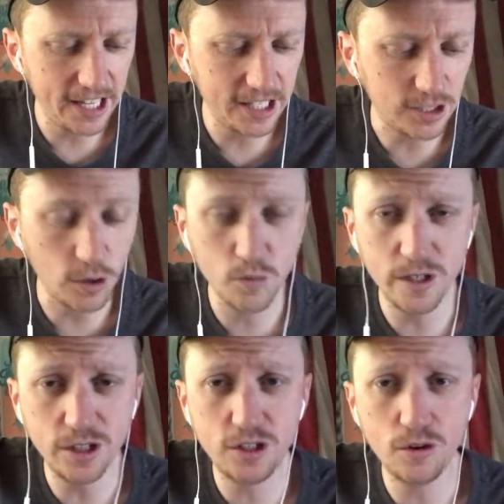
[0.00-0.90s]
So the
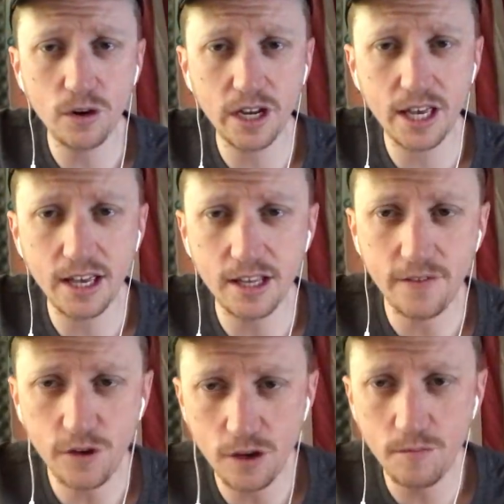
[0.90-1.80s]
real story,
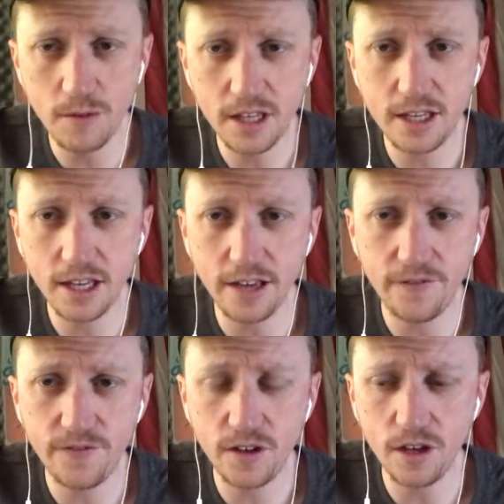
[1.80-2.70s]
if you didn't myth,
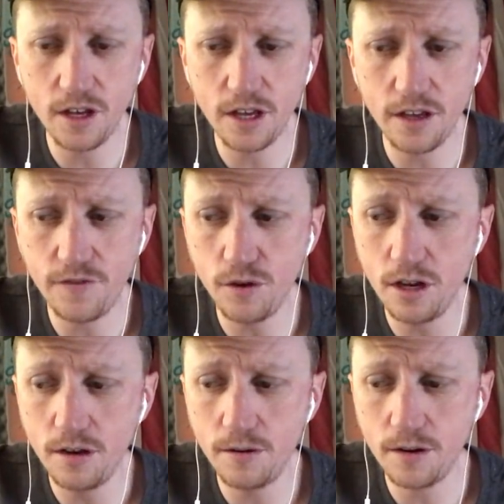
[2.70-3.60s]
if, if you
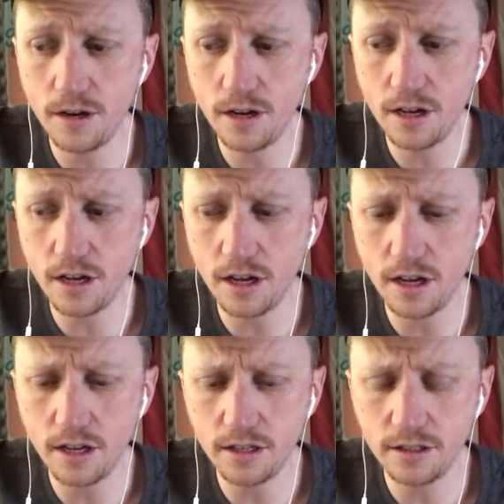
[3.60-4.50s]
didn't, uh,